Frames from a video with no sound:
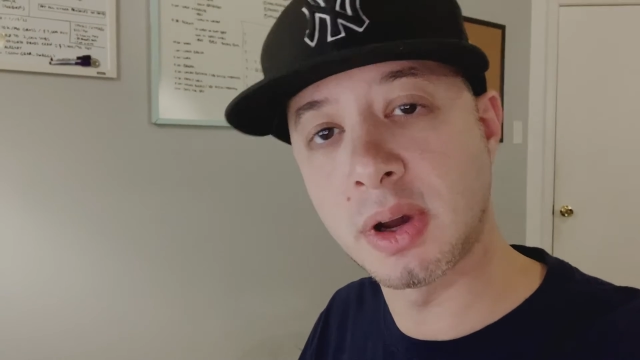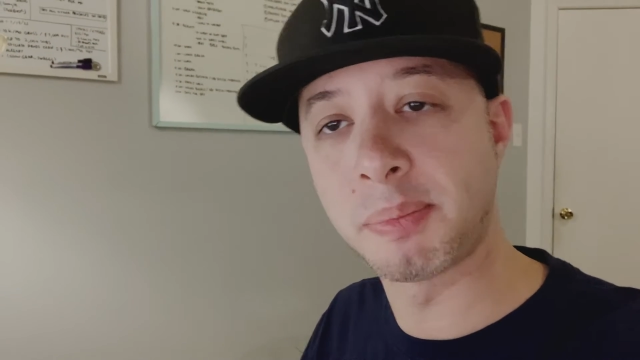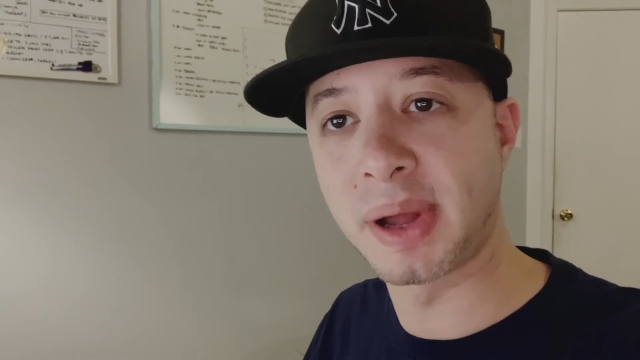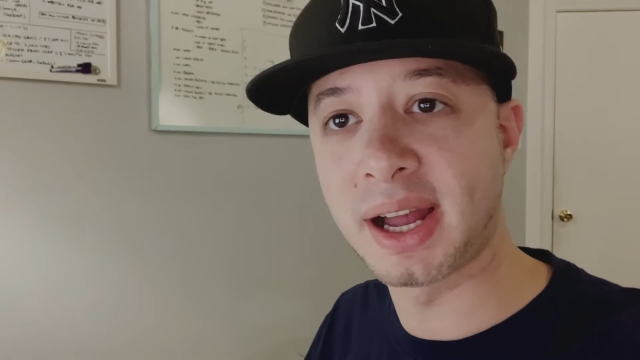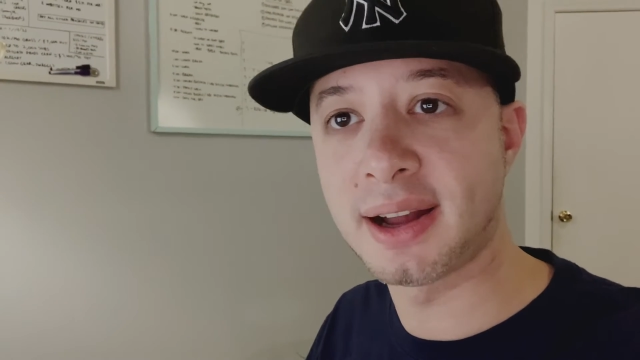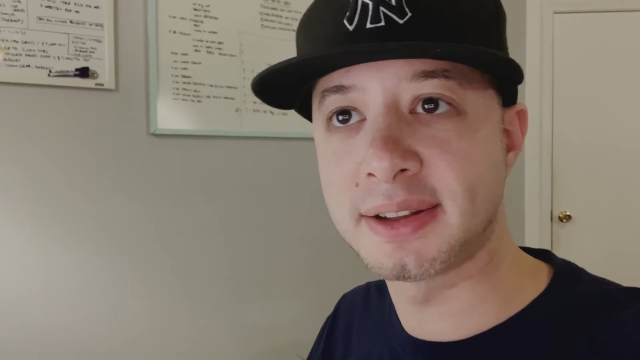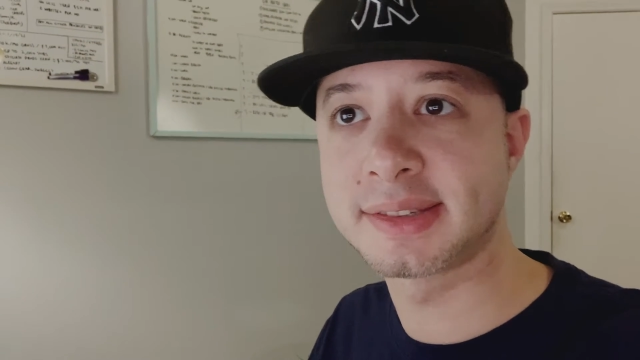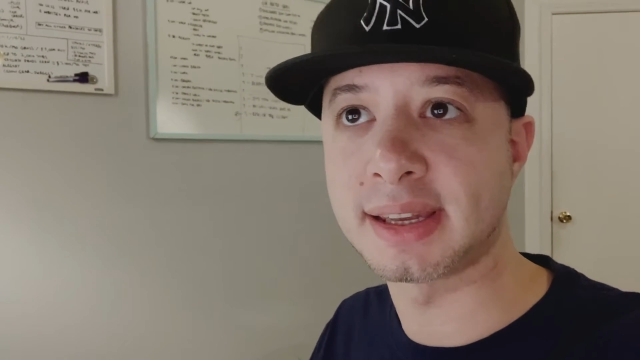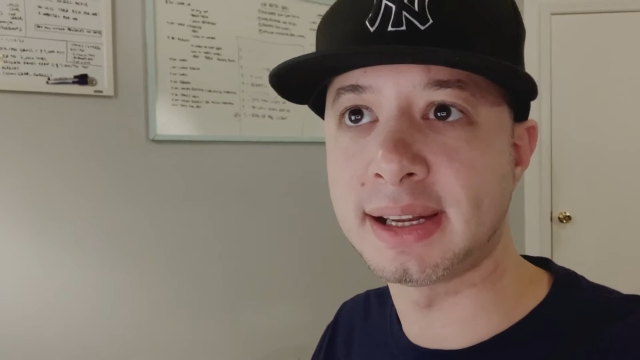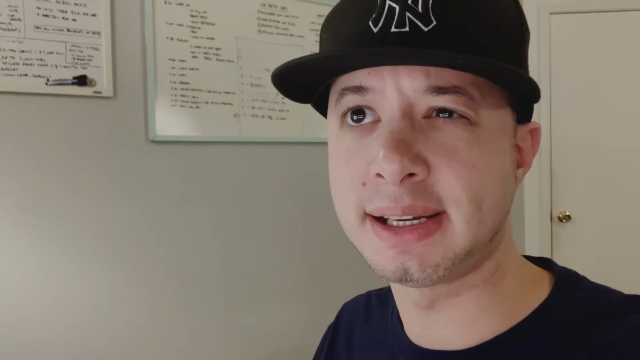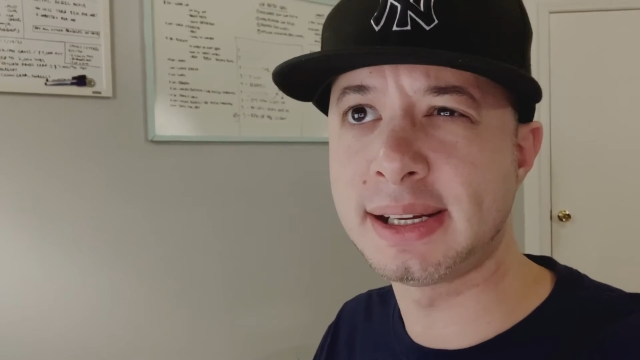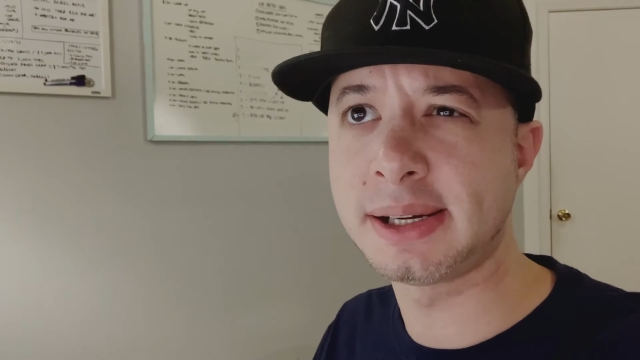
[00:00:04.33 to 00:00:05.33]
about
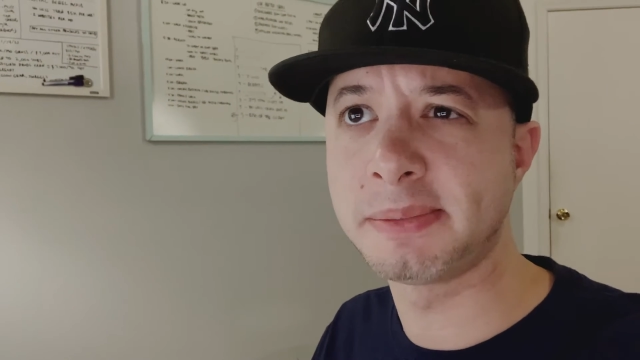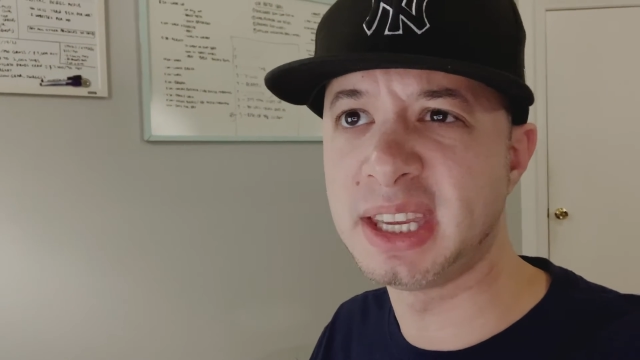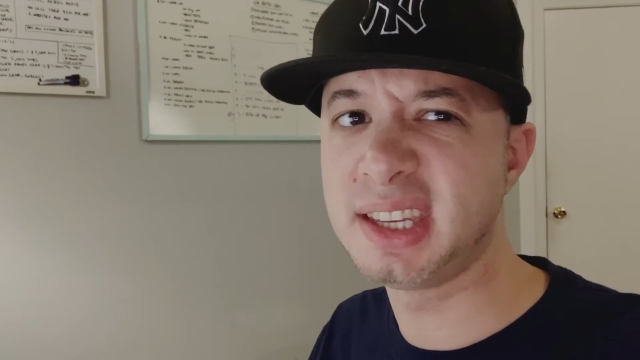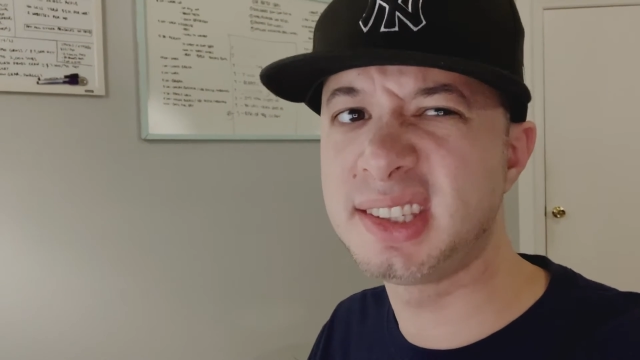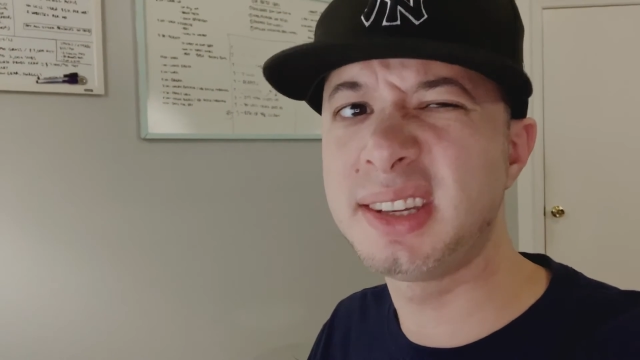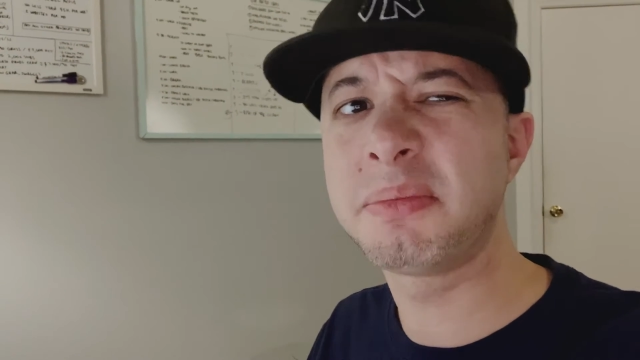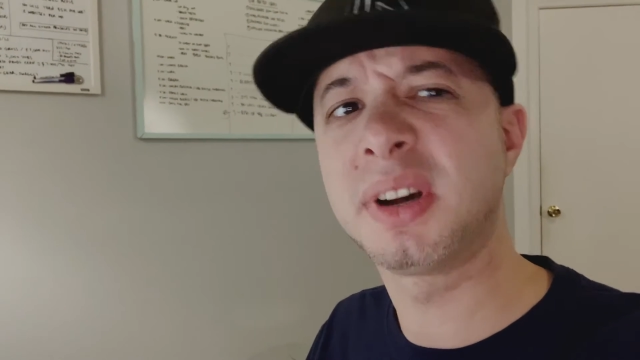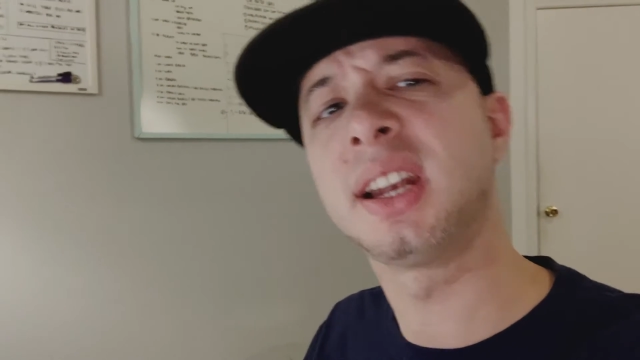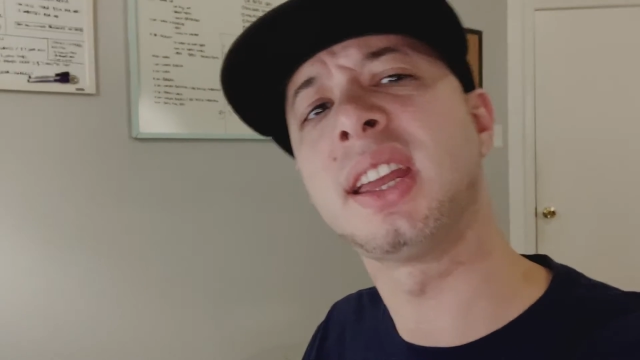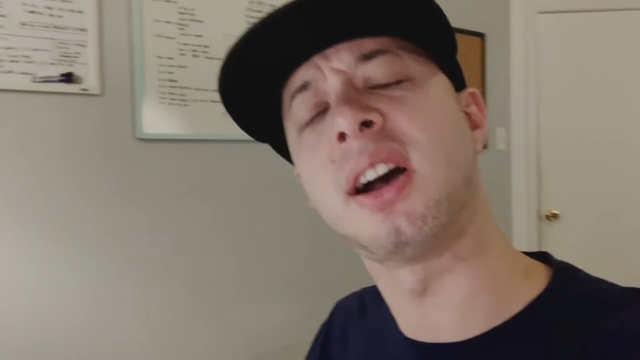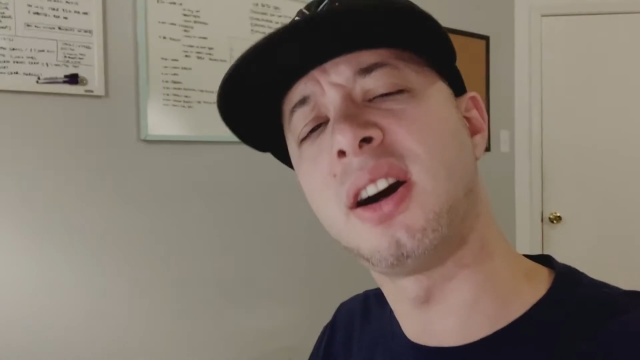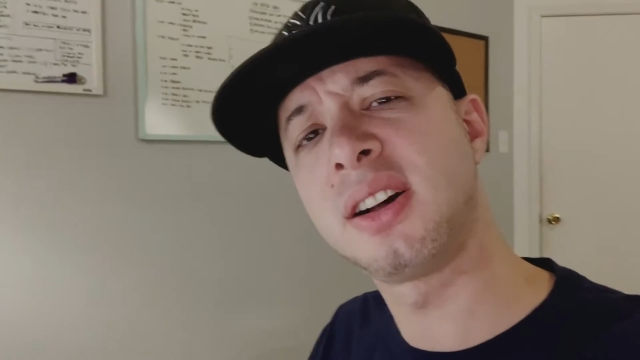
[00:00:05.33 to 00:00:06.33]
easy
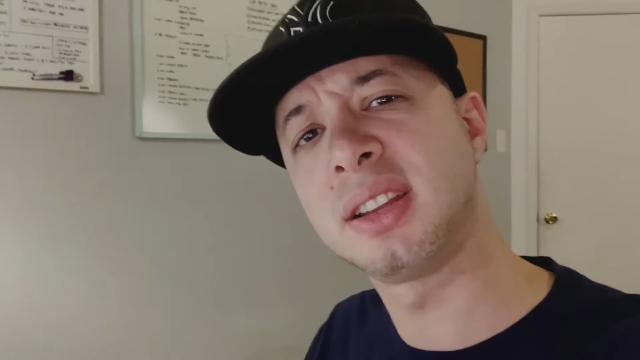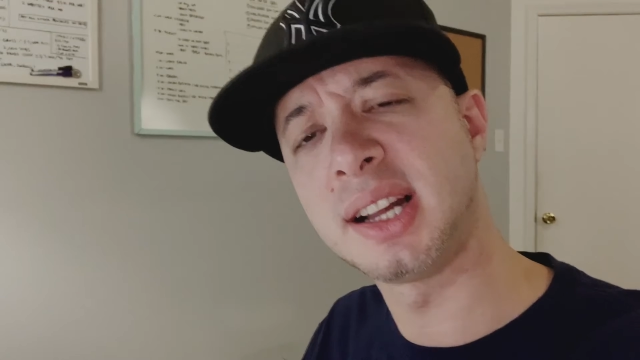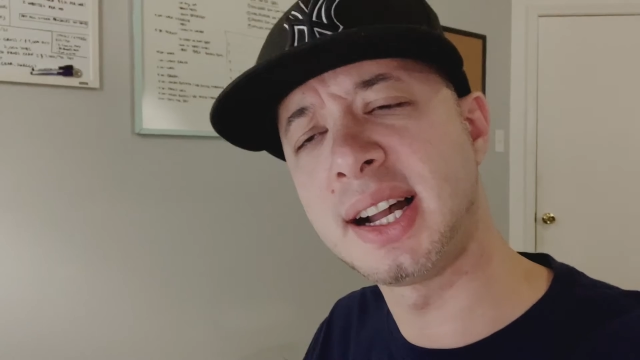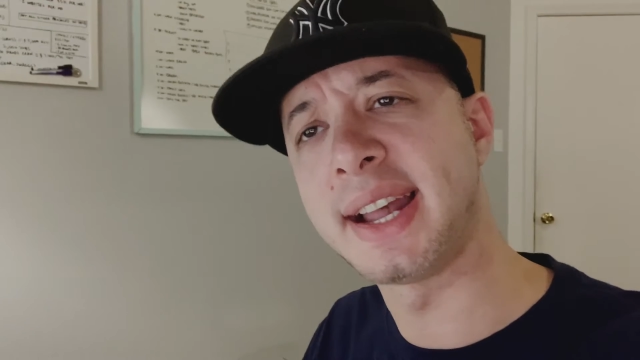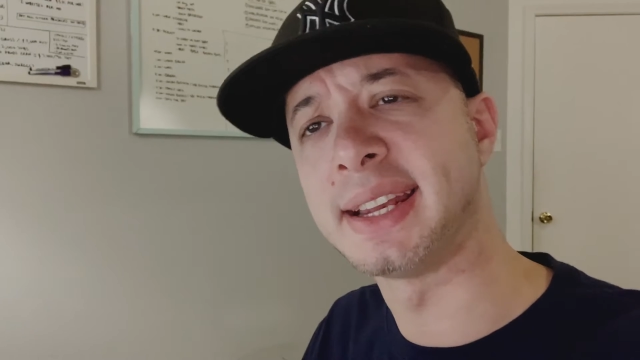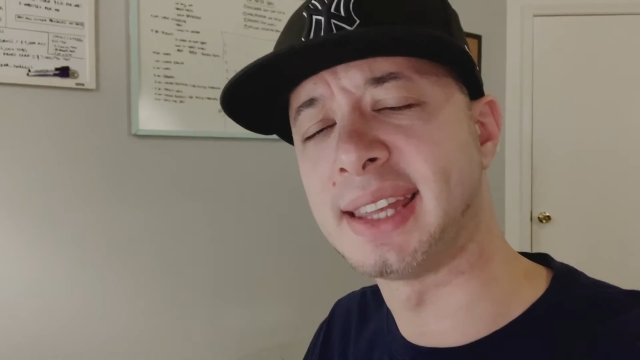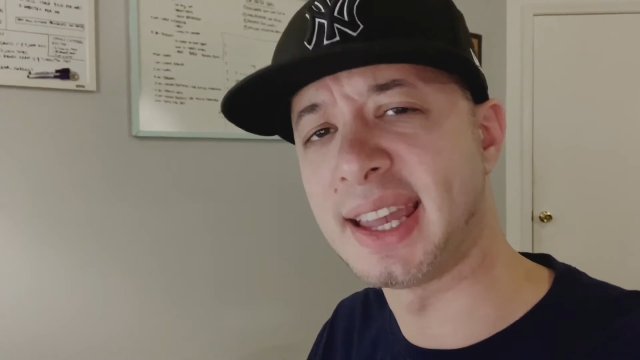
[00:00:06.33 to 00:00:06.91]
money online.